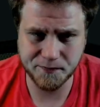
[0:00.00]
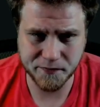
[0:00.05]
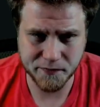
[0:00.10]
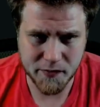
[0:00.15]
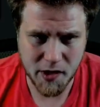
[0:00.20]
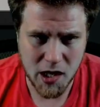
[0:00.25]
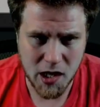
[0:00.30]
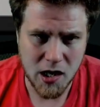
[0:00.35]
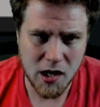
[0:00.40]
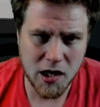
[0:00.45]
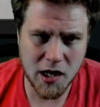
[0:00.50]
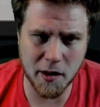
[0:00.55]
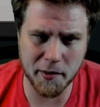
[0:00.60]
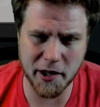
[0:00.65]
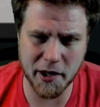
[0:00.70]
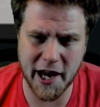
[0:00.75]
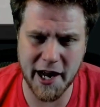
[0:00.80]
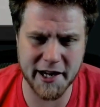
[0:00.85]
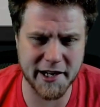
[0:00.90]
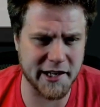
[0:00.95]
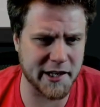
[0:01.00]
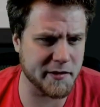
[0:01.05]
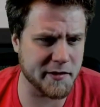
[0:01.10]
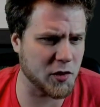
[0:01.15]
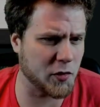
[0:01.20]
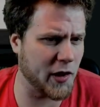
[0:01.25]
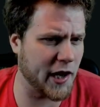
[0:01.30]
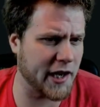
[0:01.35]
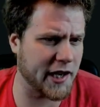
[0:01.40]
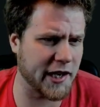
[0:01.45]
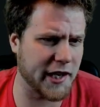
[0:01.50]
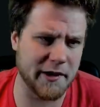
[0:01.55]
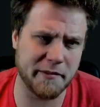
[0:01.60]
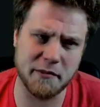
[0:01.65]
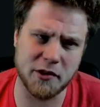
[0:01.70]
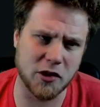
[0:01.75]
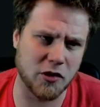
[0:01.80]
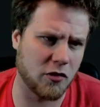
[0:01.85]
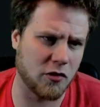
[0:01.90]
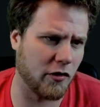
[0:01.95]
A couple Agadeem's Awakening,
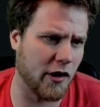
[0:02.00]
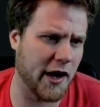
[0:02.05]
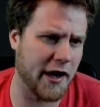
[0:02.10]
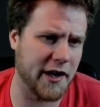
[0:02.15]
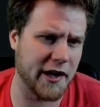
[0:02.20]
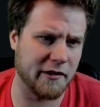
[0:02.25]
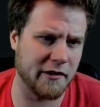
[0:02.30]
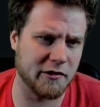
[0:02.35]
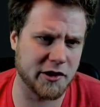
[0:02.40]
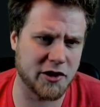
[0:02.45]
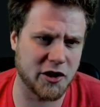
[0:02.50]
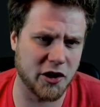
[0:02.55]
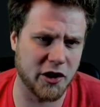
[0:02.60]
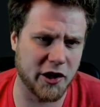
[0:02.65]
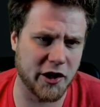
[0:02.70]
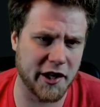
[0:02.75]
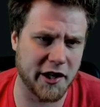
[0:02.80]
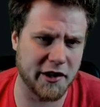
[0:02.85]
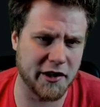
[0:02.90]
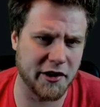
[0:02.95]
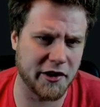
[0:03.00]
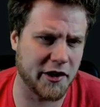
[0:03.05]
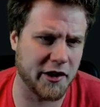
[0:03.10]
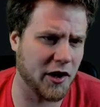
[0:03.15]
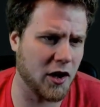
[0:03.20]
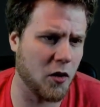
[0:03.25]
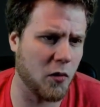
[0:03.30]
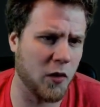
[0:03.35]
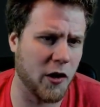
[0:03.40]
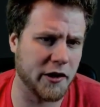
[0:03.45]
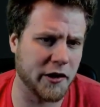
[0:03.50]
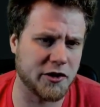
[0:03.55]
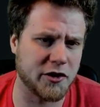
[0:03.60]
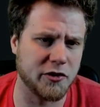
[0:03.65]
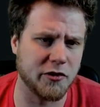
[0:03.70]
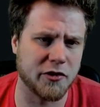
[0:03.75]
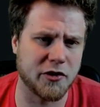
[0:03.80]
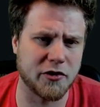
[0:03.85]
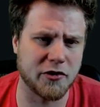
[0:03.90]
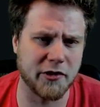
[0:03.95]
great at returning. You can go 1,
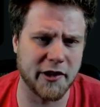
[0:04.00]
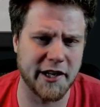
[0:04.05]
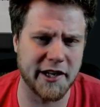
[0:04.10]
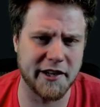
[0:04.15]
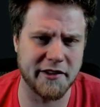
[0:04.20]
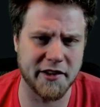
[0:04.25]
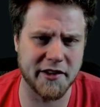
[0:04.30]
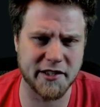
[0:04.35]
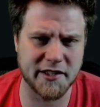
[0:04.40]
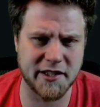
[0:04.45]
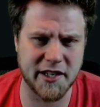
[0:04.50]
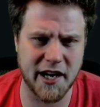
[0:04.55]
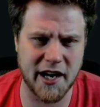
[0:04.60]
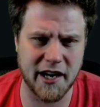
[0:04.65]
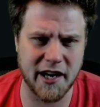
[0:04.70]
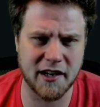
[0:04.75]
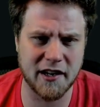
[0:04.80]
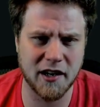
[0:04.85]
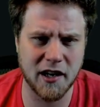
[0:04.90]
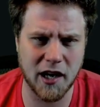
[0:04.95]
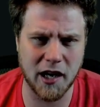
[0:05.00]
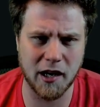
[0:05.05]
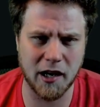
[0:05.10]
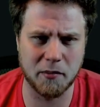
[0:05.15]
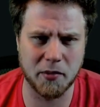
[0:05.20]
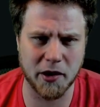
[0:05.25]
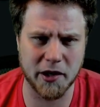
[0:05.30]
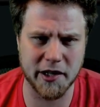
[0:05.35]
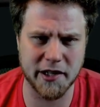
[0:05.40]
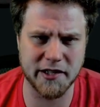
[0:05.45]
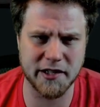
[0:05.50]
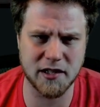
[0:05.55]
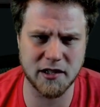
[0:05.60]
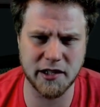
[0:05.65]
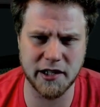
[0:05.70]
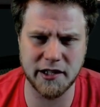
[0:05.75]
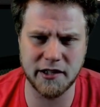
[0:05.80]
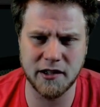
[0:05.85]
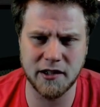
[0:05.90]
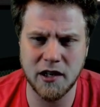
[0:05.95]
2, 3 in this deck pretty
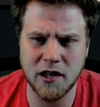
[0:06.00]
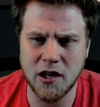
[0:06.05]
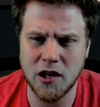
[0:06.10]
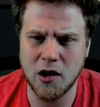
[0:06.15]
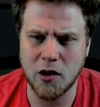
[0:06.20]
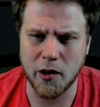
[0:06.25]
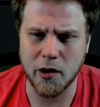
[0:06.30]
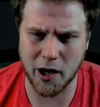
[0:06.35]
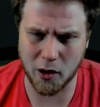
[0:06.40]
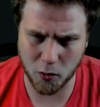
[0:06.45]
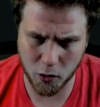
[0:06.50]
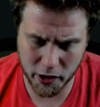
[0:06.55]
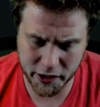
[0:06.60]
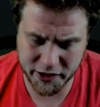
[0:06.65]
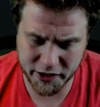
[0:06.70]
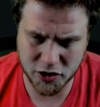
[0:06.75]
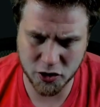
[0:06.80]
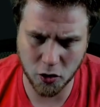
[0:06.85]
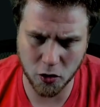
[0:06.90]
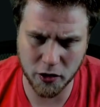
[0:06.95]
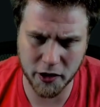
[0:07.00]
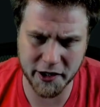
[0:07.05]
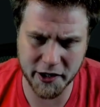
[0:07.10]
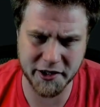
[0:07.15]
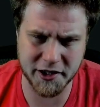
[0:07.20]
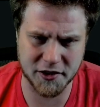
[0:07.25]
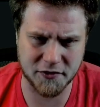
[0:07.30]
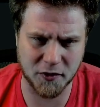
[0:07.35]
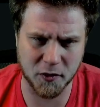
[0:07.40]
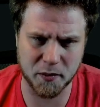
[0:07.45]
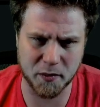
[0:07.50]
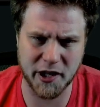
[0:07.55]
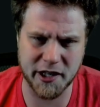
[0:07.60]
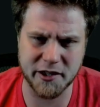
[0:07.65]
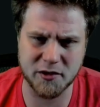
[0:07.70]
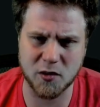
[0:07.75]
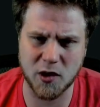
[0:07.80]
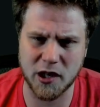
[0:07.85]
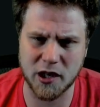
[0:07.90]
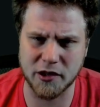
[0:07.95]
easily. We got 1 Sorin just for
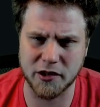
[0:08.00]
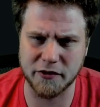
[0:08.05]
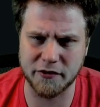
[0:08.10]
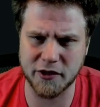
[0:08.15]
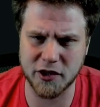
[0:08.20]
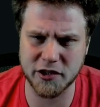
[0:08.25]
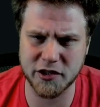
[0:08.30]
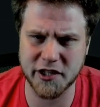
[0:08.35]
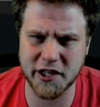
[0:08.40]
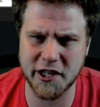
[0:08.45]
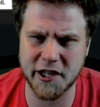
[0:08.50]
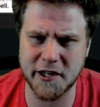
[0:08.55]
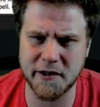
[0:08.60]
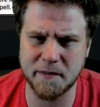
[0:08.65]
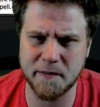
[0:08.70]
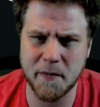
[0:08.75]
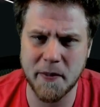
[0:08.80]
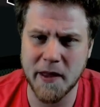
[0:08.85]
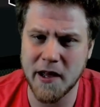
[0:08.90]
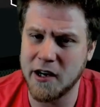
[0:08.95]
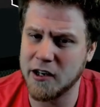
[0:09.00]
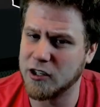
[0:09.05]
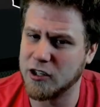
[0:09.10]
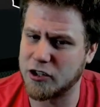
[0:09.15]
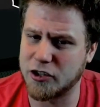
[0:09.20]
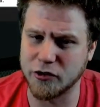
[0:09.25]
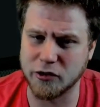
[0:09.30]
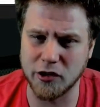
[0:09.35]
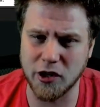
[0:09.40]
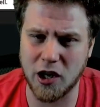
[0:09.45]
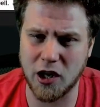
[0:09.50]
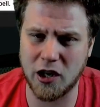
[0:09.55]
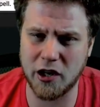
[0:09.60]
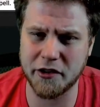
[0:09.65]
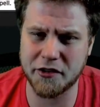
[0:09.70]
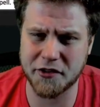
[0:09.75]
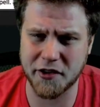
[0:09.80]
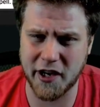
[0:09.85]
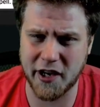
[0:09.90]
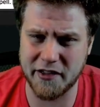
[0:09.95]
Planeswalker diversity. 2
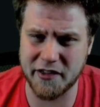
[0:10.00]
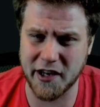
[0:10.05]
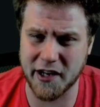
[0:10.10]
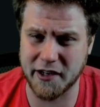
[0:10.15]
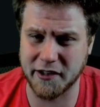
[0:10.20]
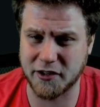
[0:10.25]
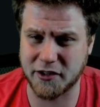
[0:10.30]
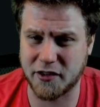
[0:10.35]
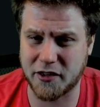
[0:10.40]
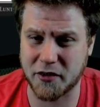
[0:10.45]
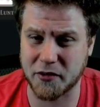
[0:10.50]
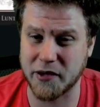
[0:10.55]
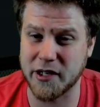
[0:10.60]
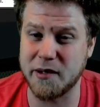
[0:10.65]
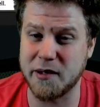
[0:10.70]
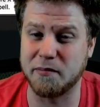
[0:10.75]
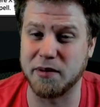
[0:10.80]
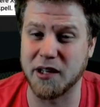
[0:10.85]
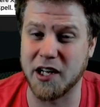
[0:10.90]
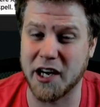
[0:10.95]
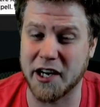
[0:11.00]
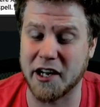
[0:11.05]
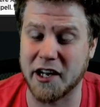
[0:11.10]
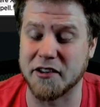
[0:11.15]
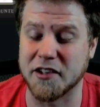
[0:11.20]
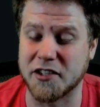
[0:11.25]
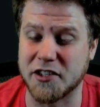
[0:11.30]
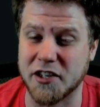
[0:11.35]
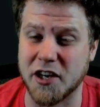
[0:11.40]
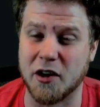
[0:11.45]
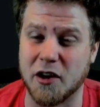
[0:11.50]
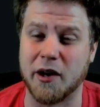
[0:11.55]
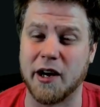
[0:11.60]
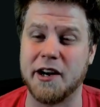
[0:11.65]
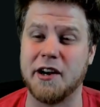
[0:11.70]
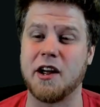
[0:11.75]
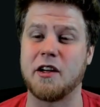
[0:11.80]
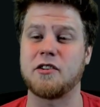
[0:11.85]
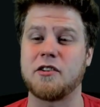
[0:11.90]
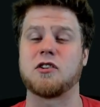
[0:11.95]
Lolth, and then 3 Blood on the Snow.
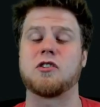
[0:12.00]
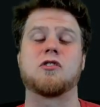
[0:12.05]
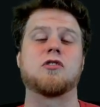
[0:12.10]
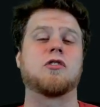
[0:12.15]
Another